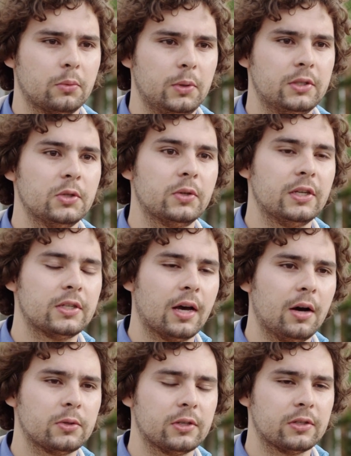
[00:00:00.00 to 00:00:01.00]
We took these
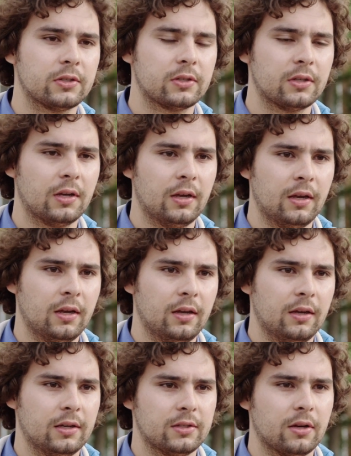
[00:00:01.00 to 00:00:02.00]
houses
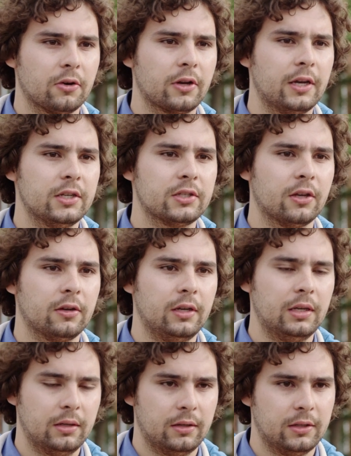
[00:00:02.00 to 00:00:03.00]
as our case study.